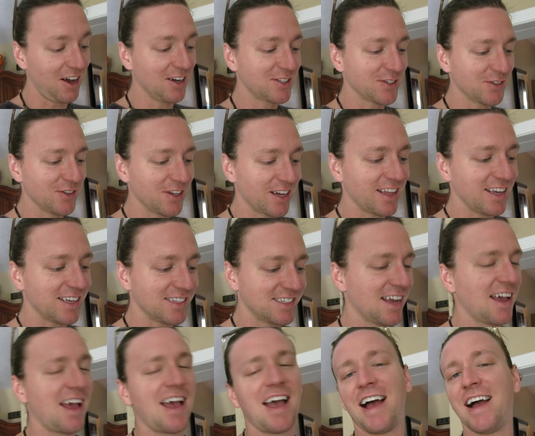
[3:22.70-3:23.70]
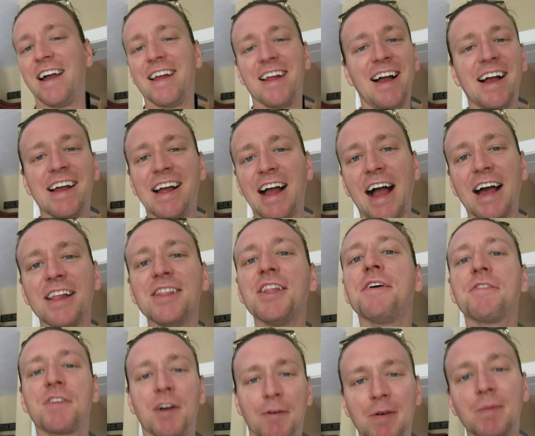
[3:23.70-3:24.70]
also, look at this. I, I, I,
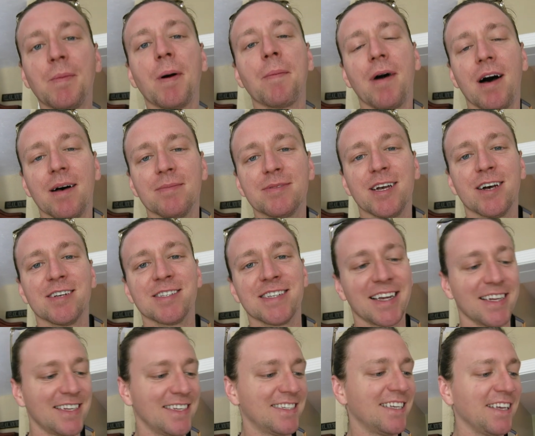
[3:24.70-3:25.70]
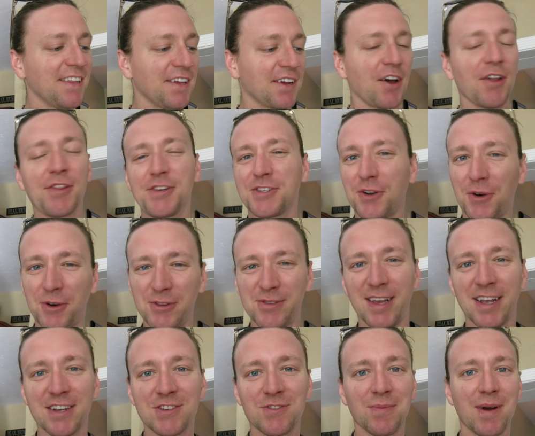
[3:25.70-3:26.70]
love coming to my mom's house. I get to see like all these old
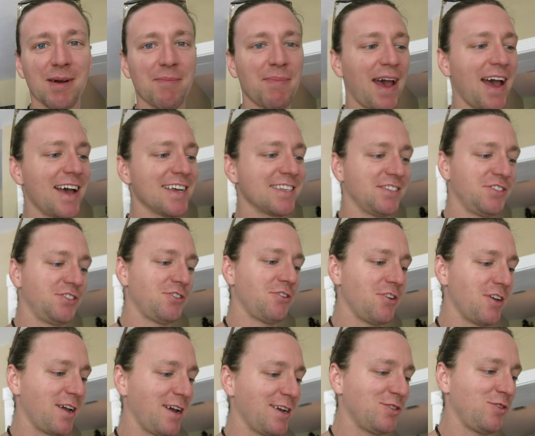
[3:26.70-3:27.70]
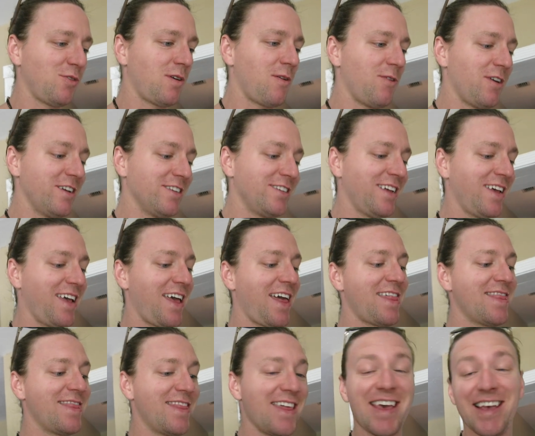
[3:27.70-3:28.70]
things from my past and show you guys who I was.
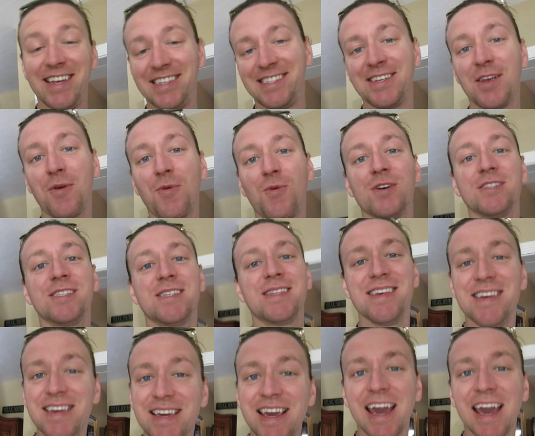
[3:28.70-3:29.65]
This was the